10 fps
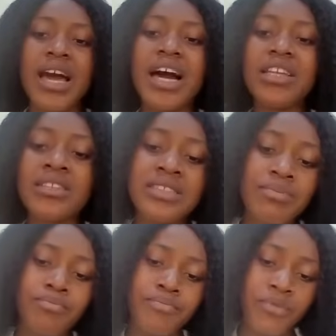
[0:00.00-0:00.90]
And
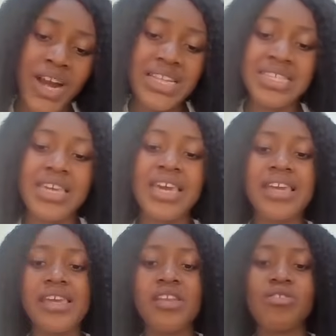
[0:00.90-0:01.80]
right here
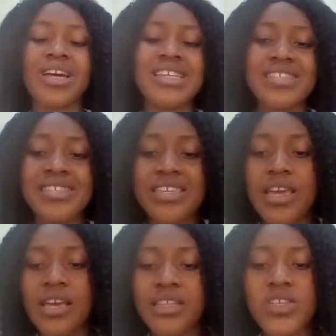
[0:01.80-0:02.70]
again, you can
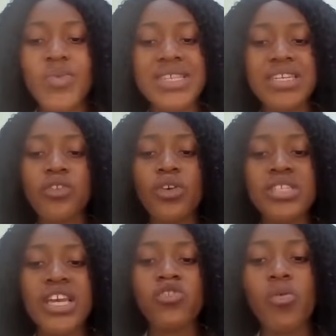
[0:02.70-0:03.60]
see this person
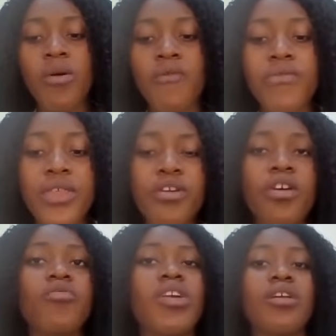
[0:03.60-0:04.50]
got a job of
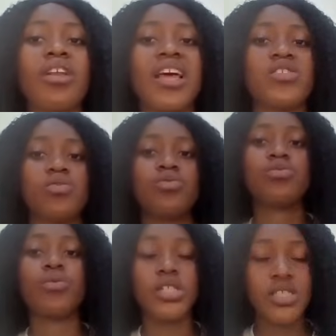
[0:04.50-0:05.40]
$300 to
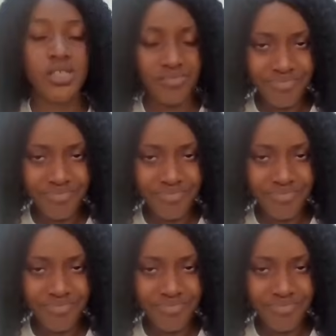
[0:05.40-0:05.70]
do what?